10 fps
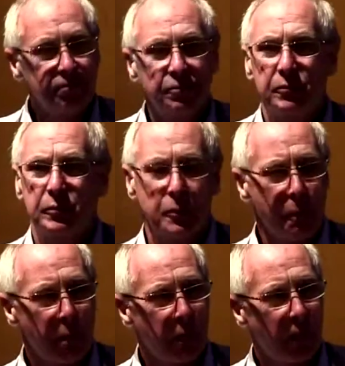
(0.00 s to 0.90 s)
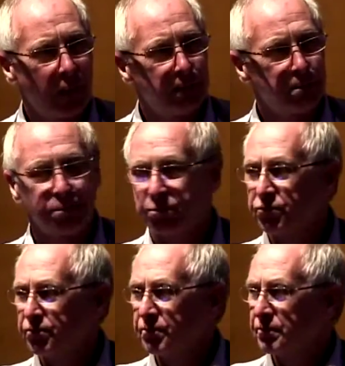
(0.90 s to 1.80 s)
Yep, so we've got some
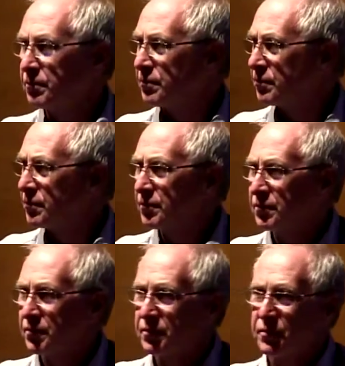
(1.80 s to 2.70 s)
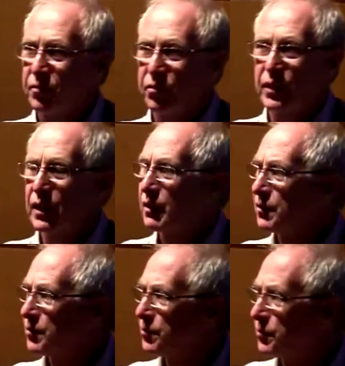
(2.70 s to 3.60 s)
questions. So front
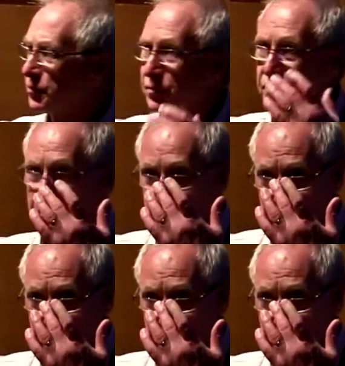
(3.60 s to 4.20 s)
row, yep.